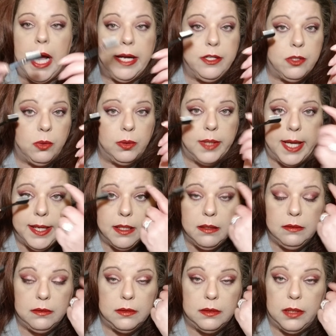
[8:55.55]
don't
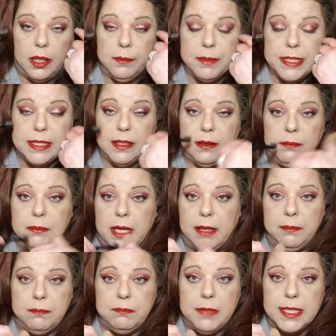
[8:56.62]
like clumps in my
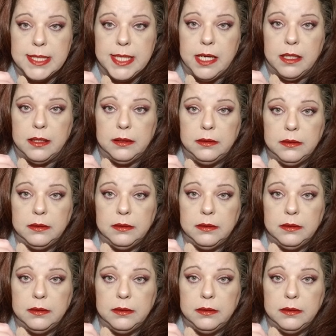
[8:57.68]
mascara.